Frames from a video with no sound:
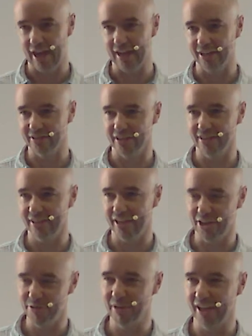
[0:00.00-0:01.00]
And as I
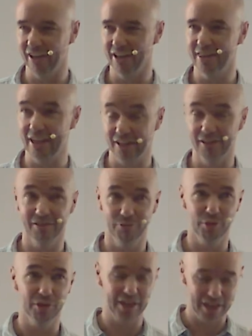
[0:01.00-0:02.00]
said at the beginning, I think
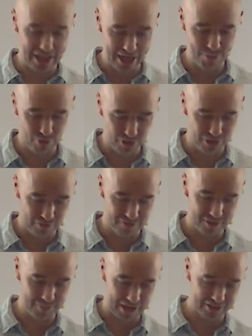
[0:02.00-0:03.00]
what the key point
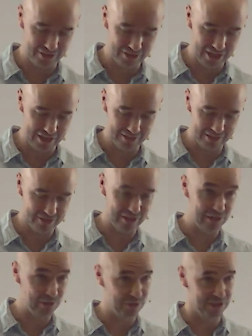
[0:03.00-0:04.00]
of this passage is
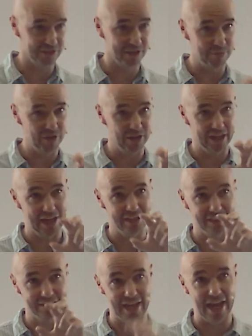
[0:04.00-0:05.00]
the Lord is
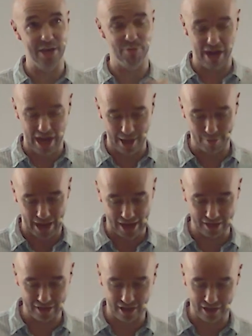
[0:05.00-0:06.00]
communicating to Abraham
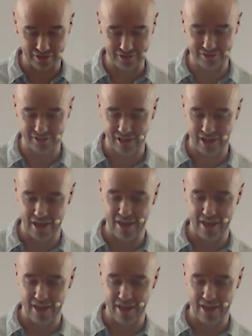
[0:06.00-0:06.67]
and us